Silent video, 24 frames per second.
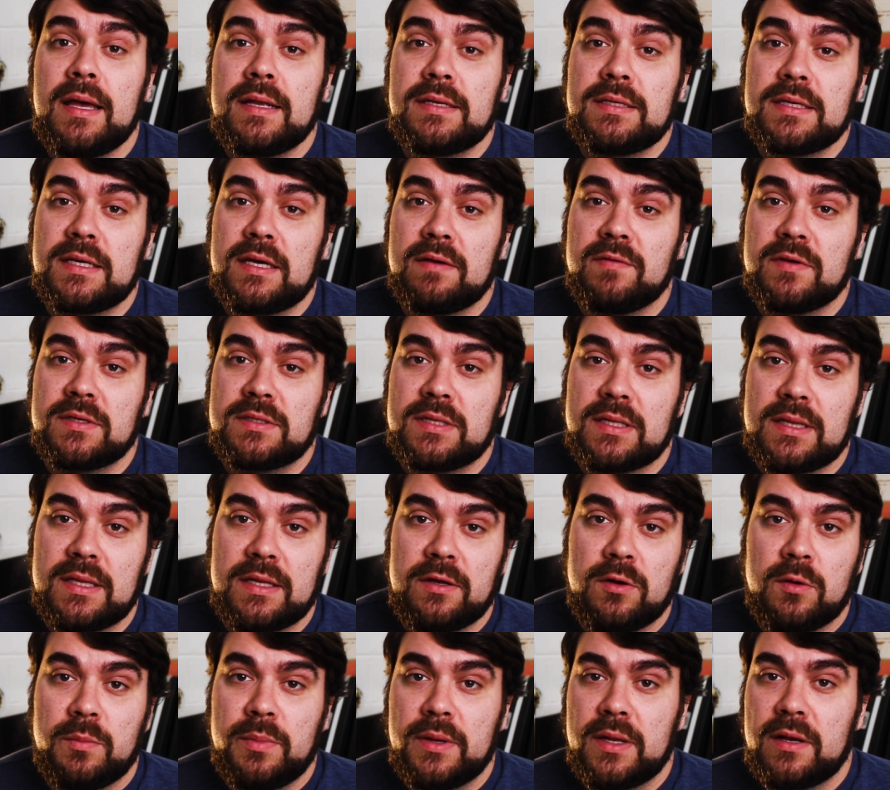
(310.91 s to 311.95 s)
to give us a
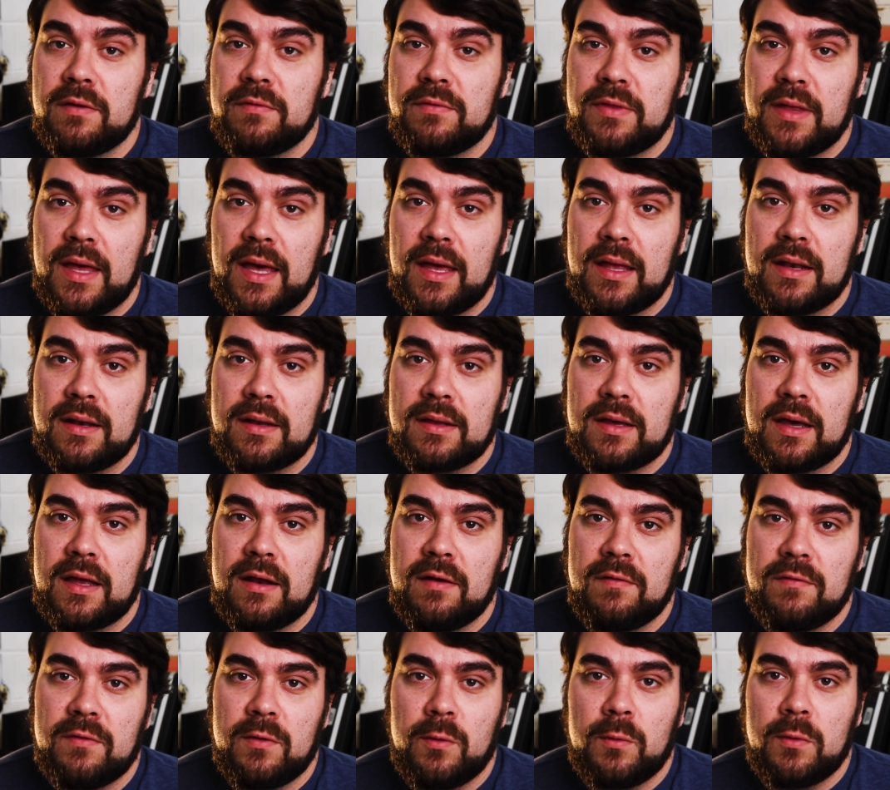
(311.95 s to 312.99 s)
little bit of that
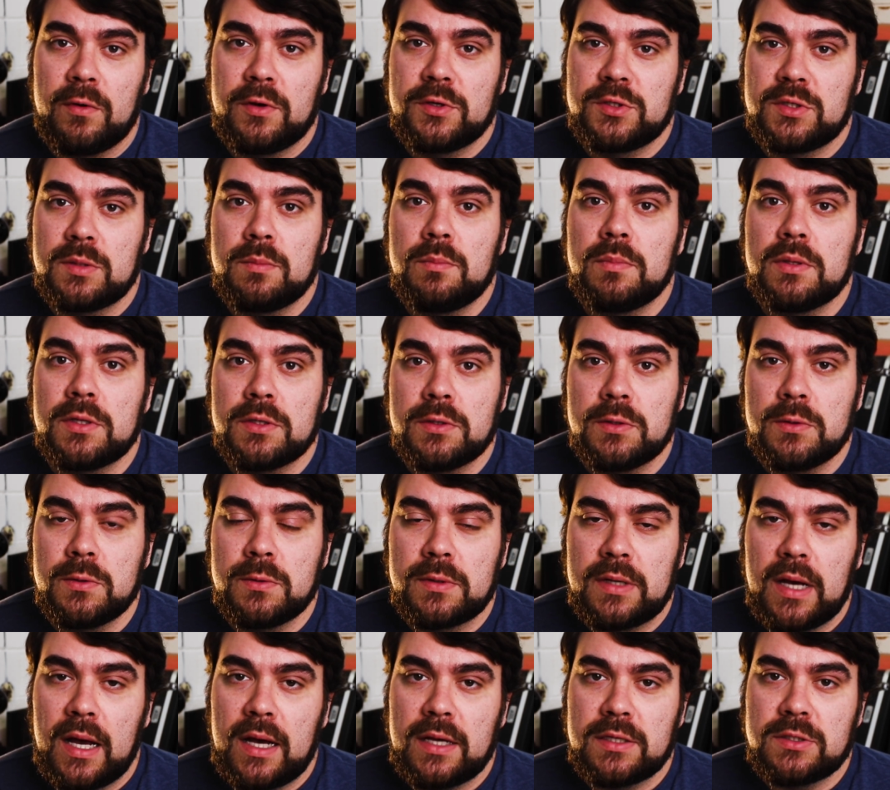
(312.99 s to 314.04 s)
kind of orange and
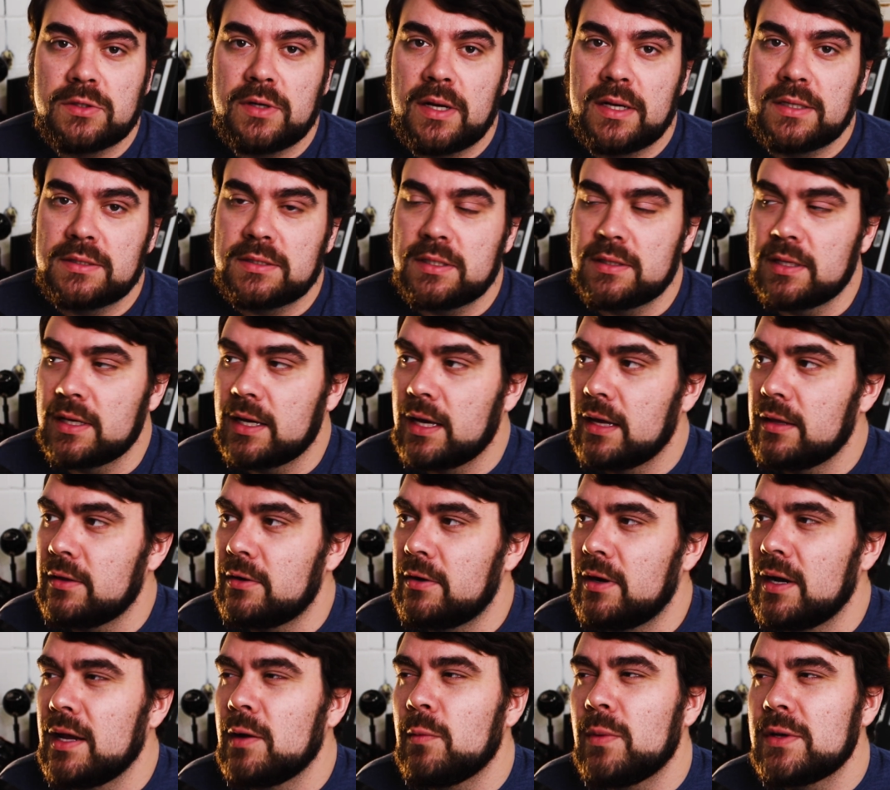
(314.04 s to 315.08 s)
blue contrast in the
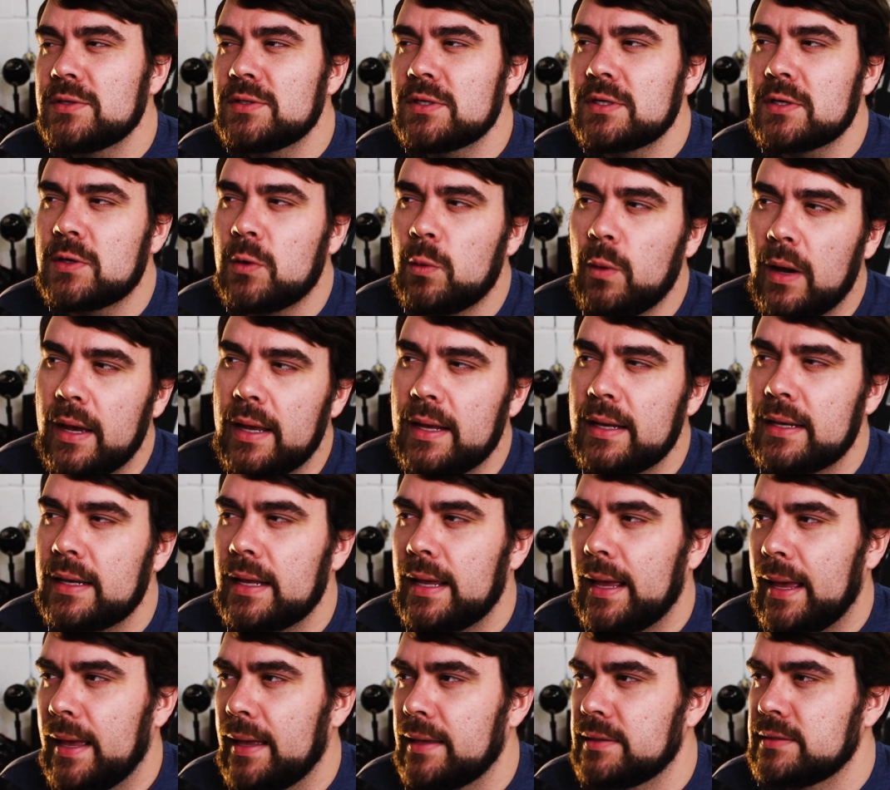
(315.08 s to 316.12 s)
color. It wasn't quite
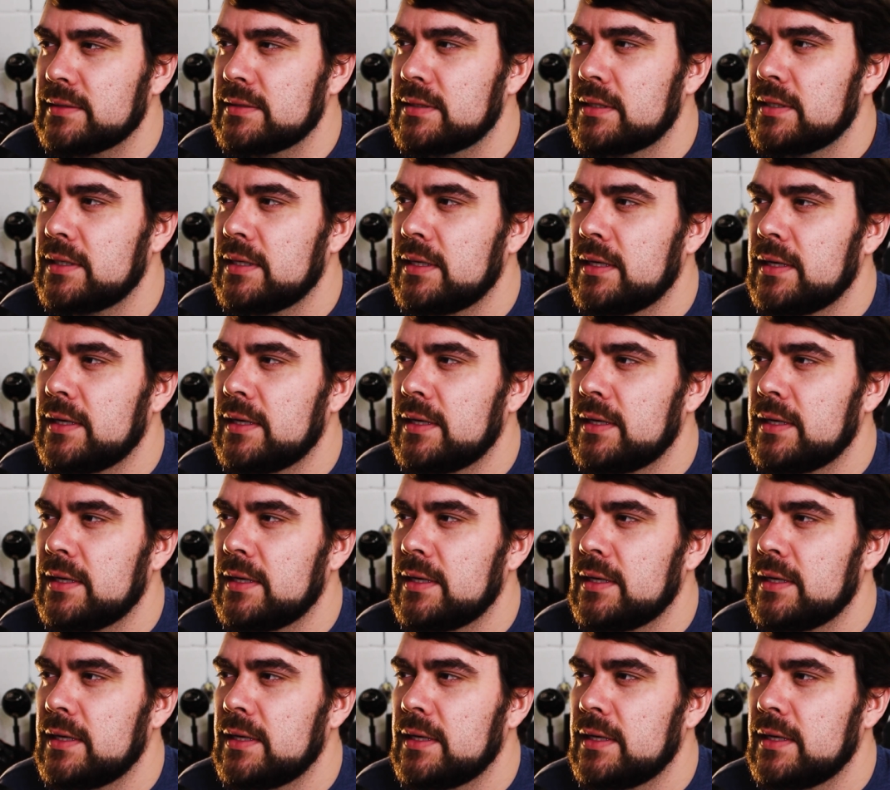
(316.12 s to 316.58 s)
as